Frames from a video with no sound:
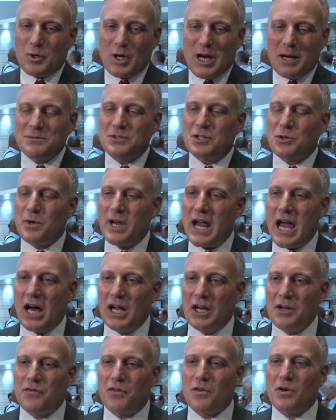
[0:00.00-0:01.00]
comes to
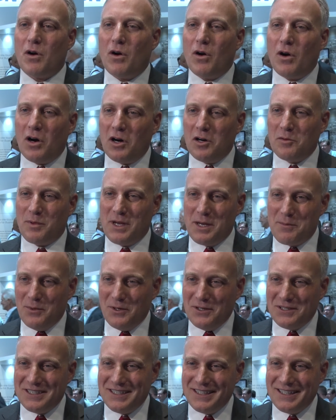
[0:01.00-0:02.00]
reality for all
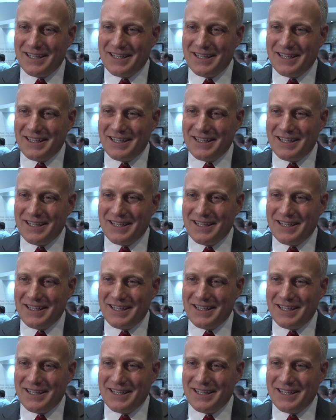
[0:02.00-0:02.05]
people.